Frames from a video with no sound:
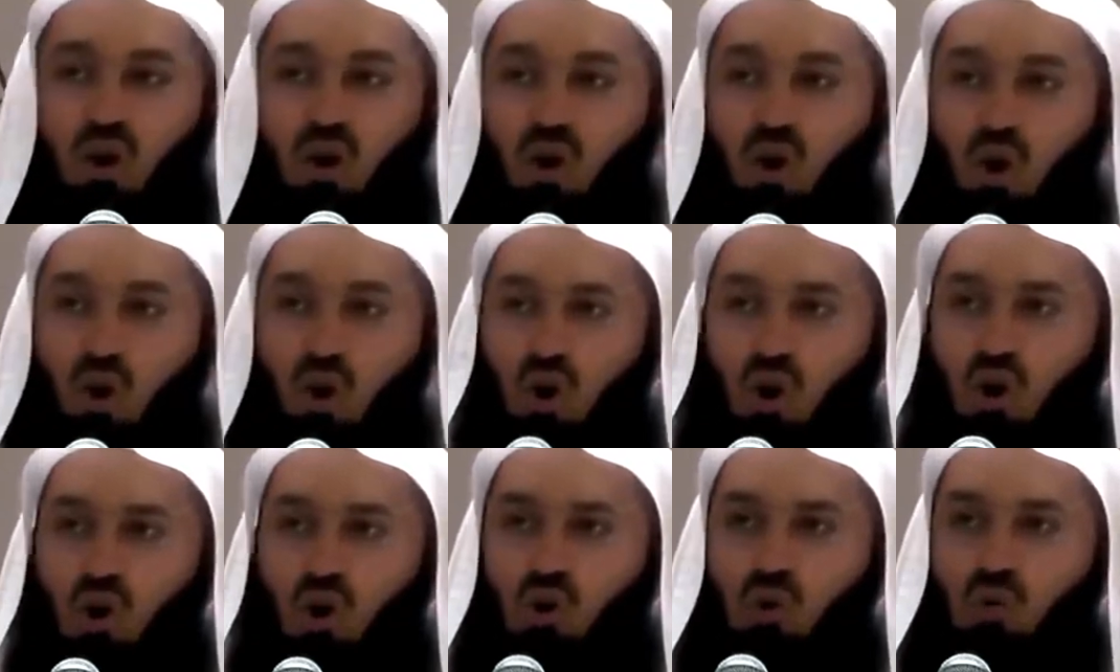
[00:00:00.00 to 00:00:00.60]

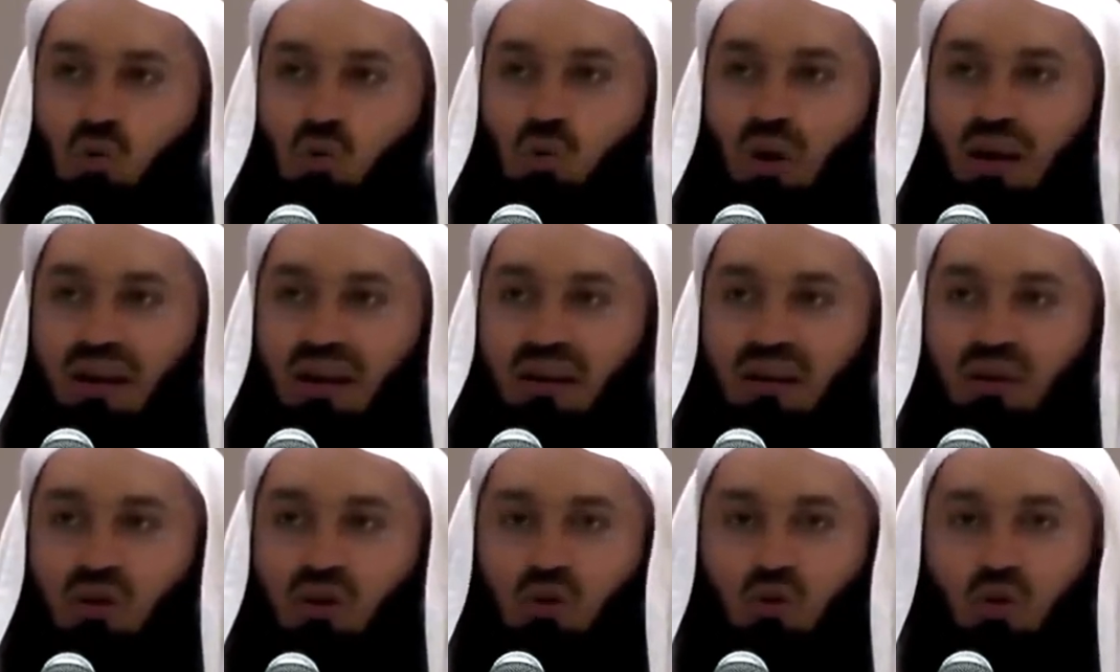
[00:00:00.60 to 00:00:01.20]
or
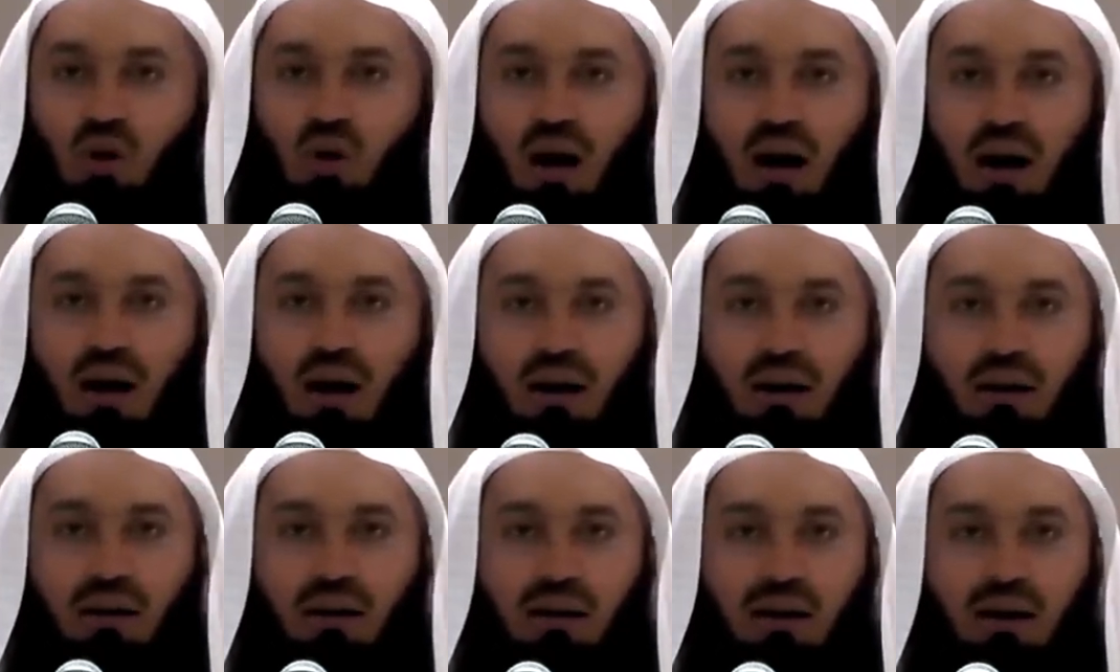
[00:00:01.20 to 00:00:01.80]
when you
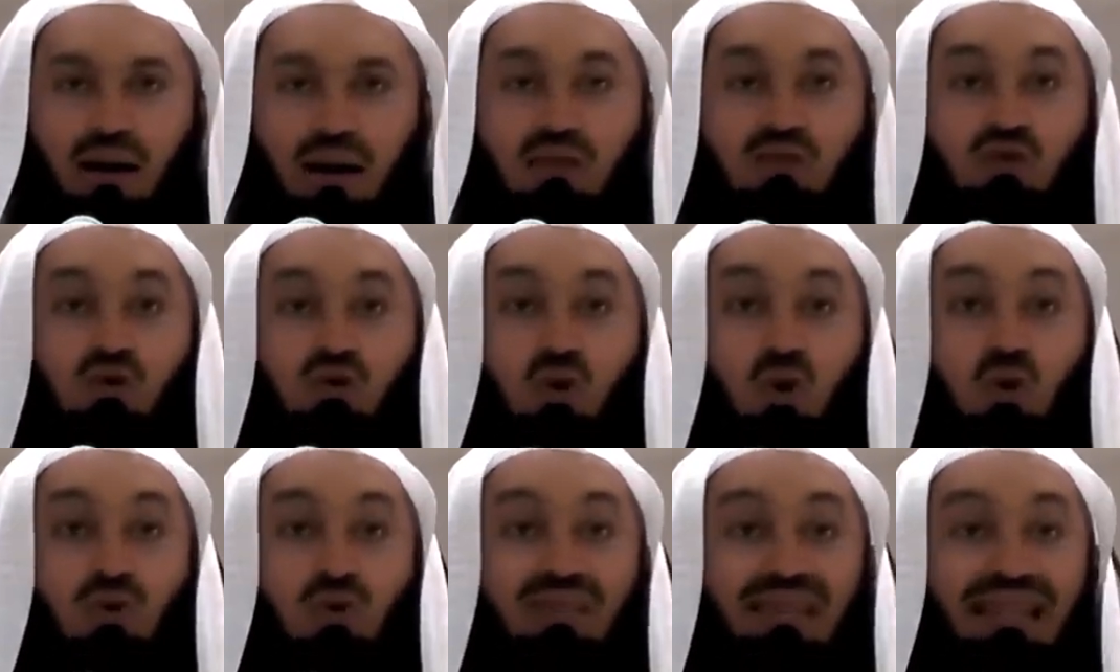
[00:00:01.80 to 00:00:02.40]
are
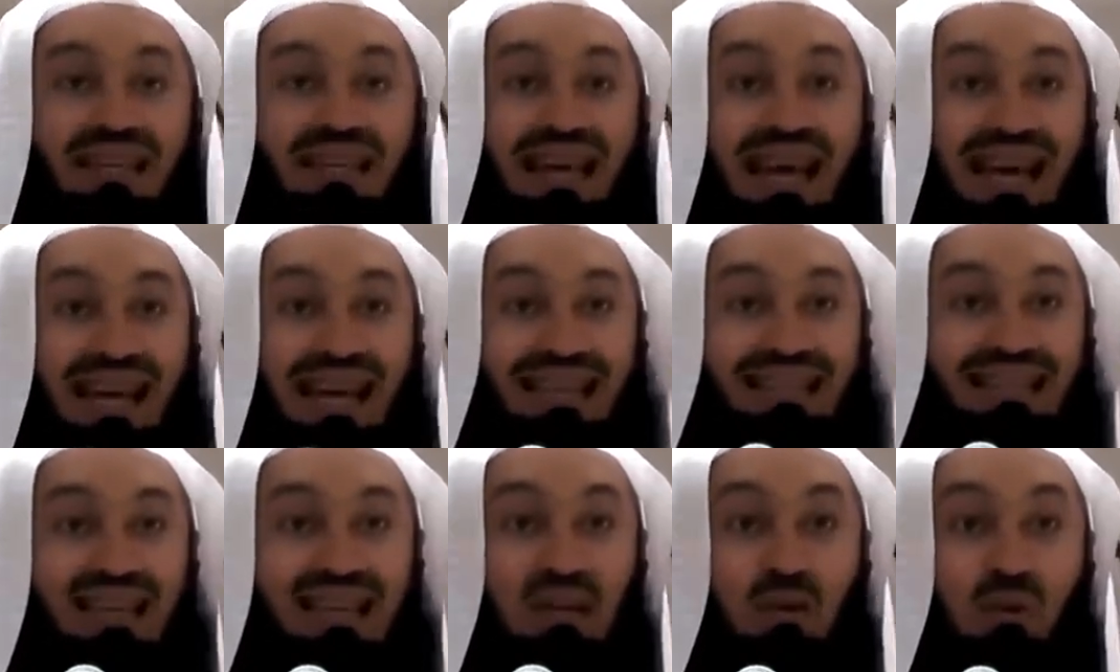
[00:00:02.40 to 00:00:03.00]

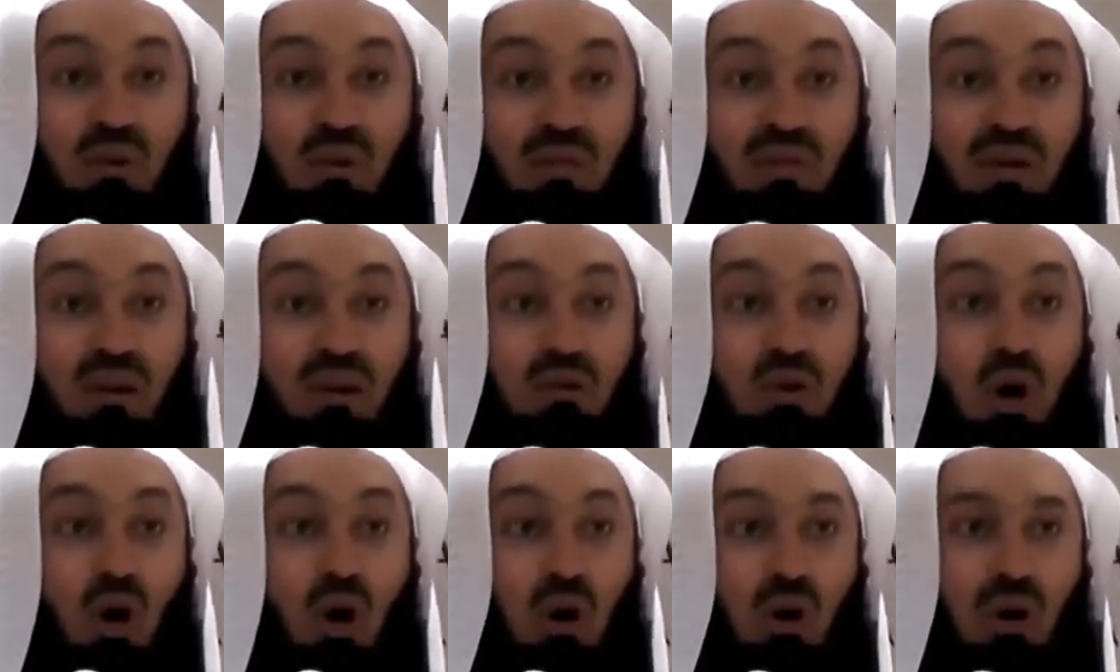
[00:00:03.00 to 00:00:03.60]
associating with a
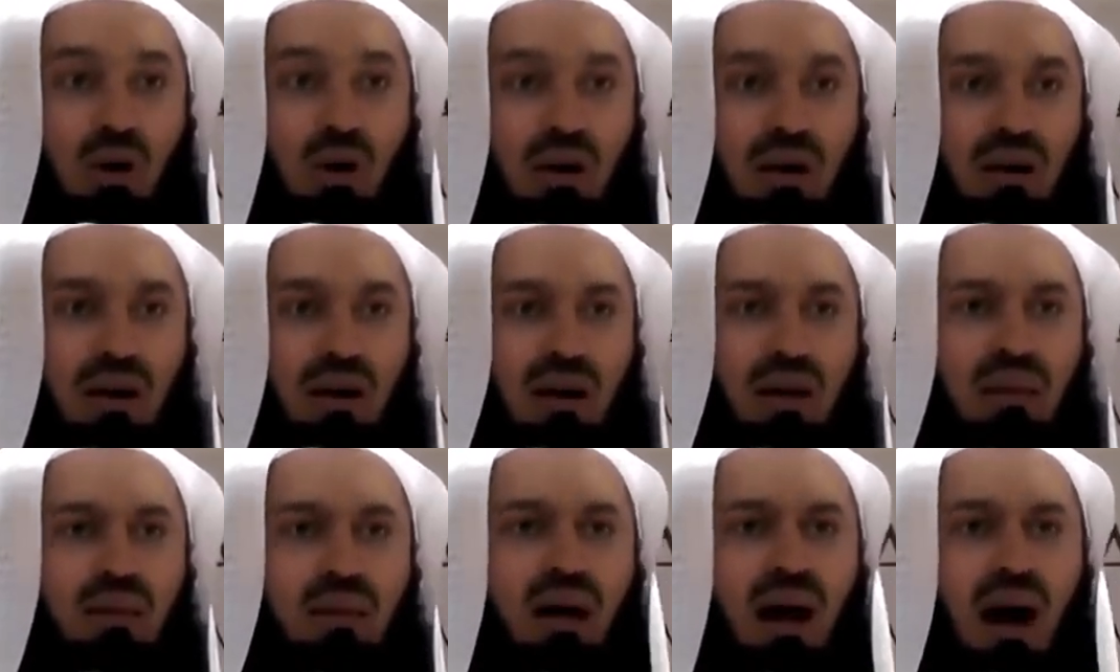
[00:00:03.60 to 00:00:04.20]
dog,
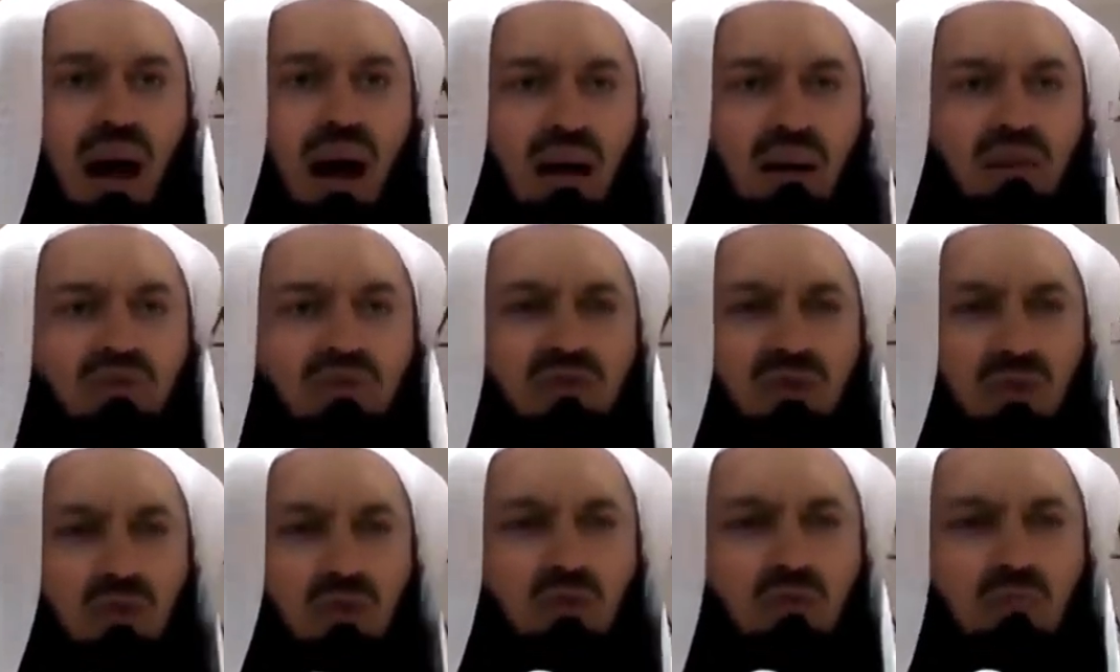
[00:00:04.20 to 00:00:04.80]
there are a
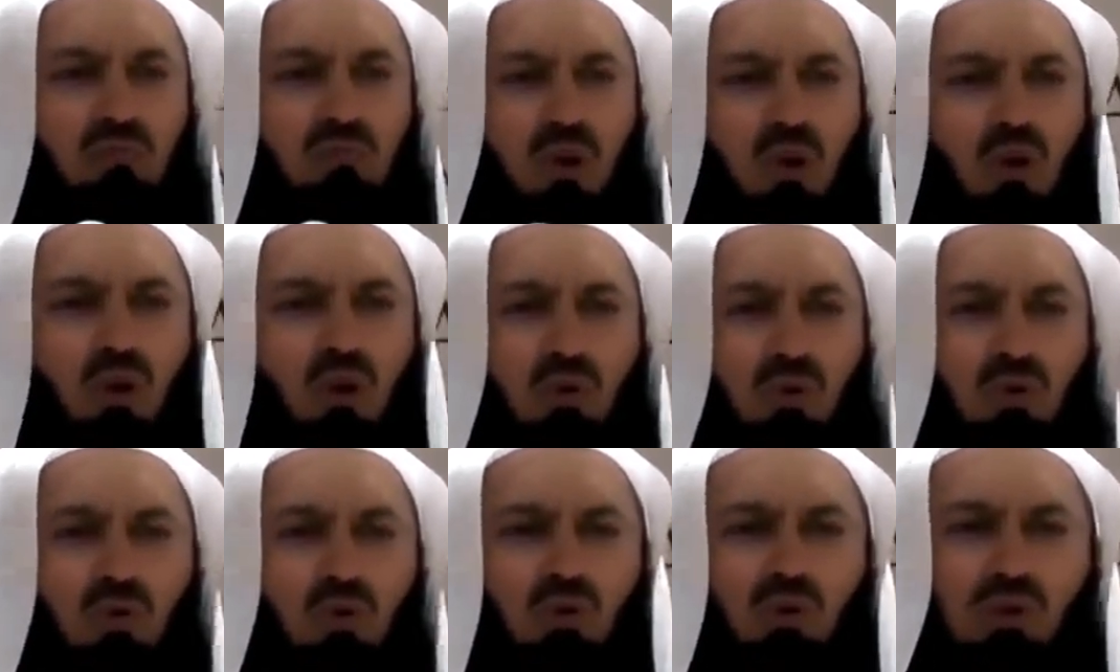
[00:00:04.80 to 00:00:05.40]
few more
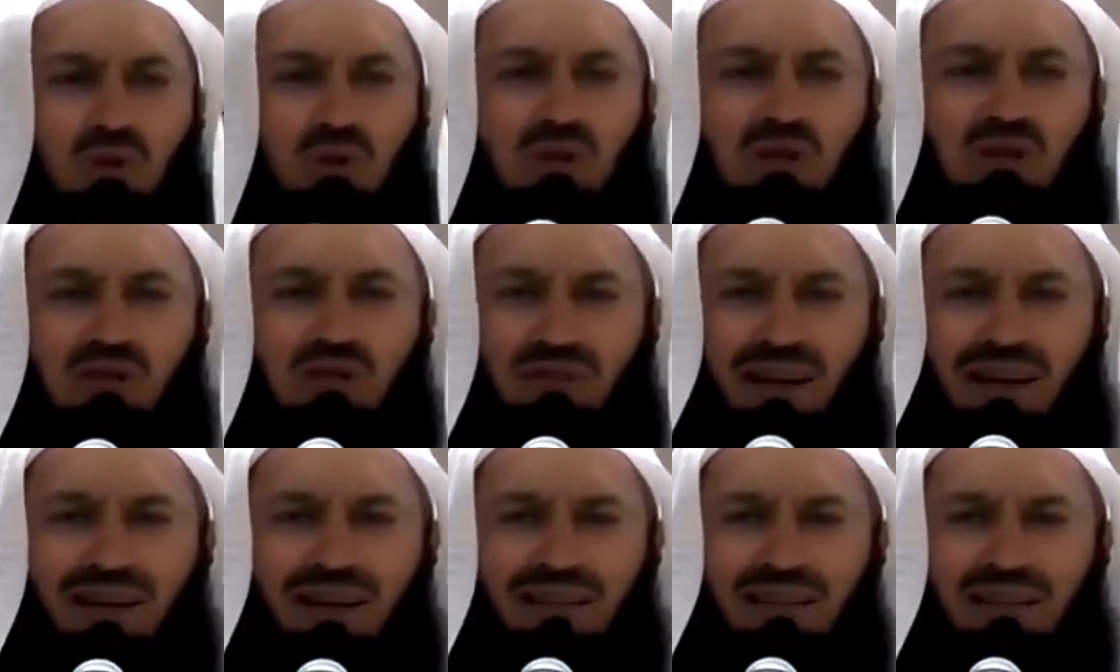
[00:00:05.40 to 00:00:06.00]
rules,
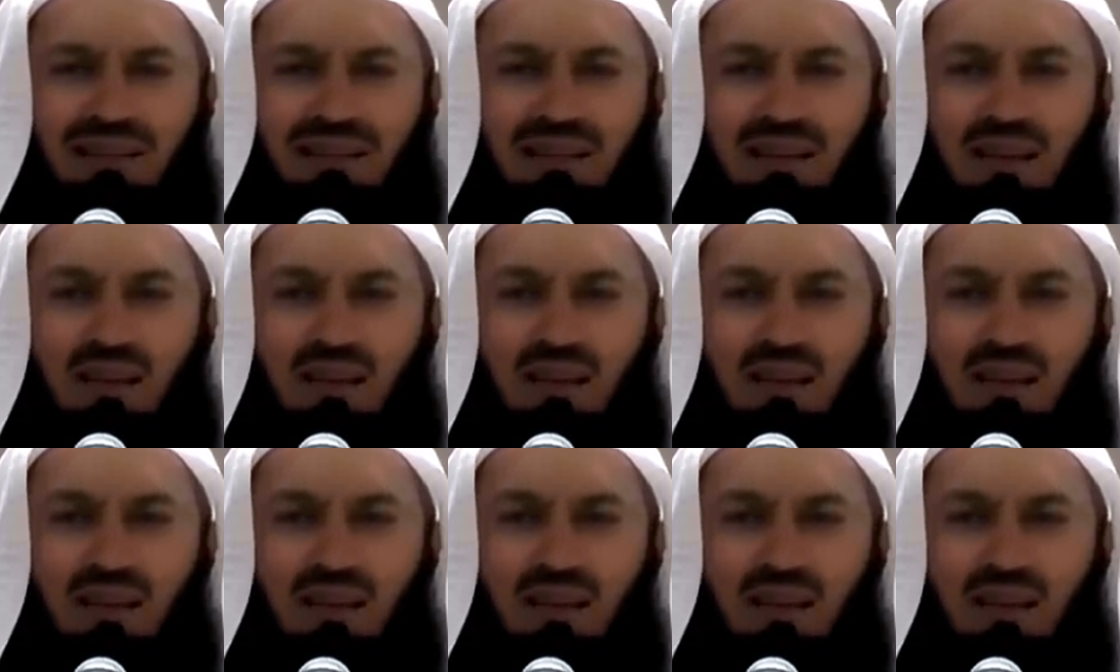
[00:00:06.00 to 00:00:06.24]
right?